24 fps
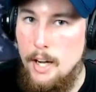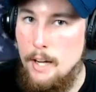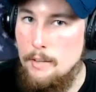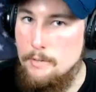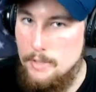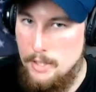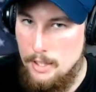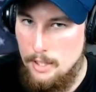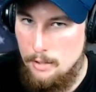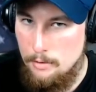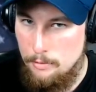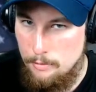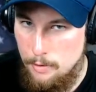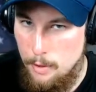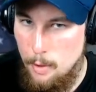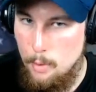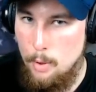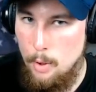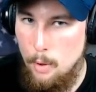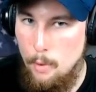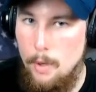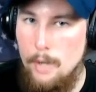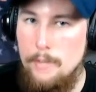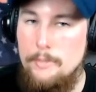I've seen a
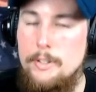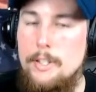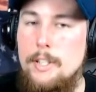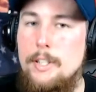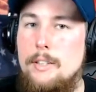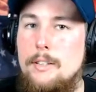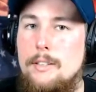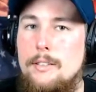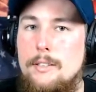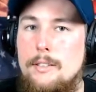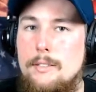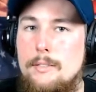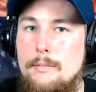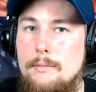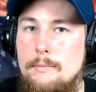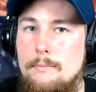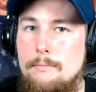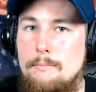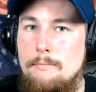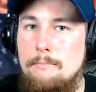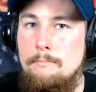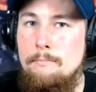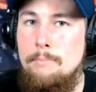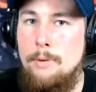photo of it,
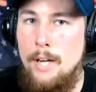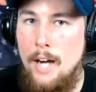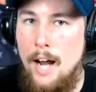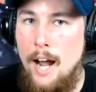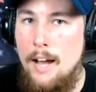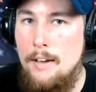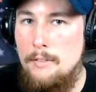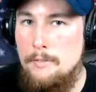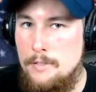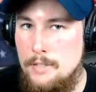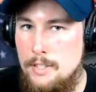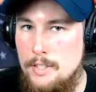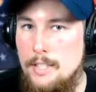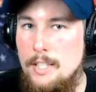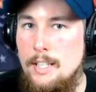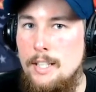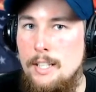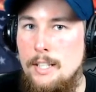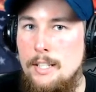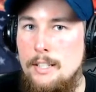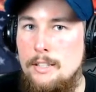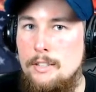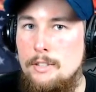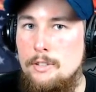but I've
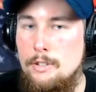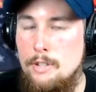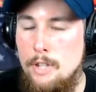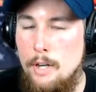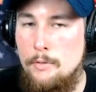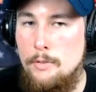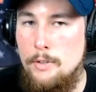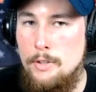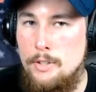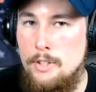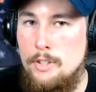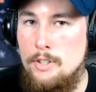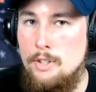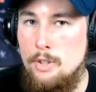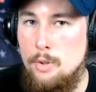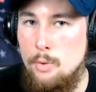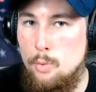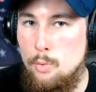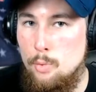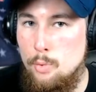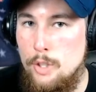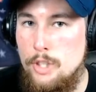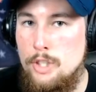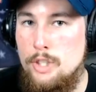seen Jefferson's
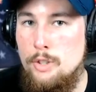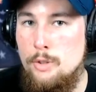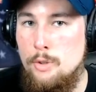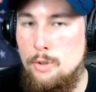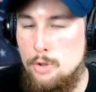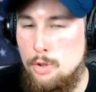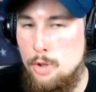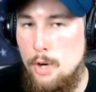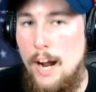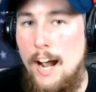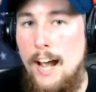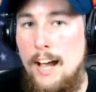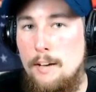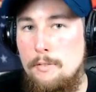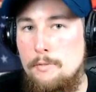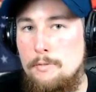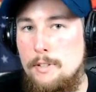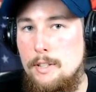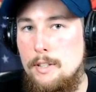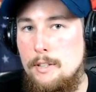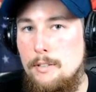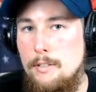original draft.